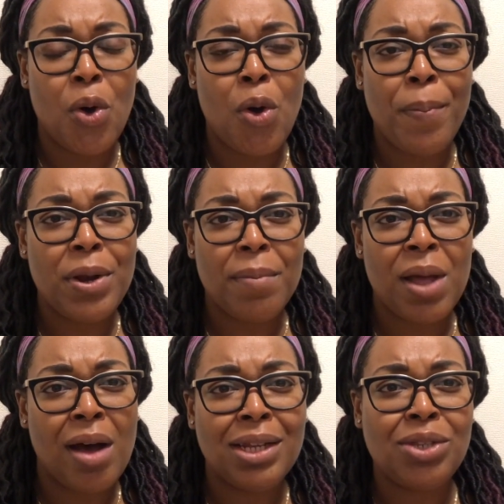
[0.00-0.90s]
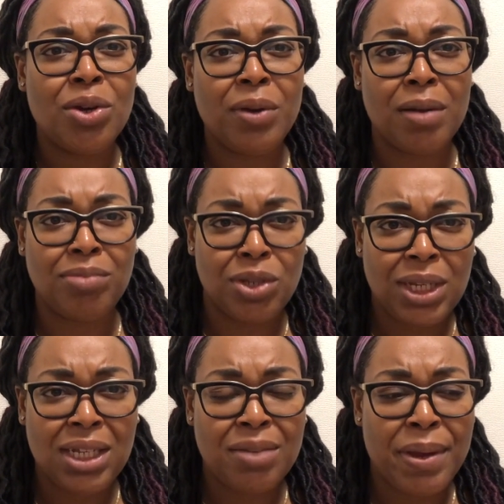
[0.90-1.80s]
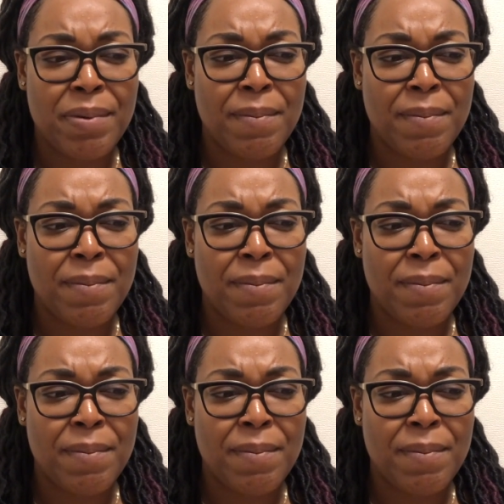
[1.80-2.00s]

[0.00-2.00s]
open up the auditorium to these people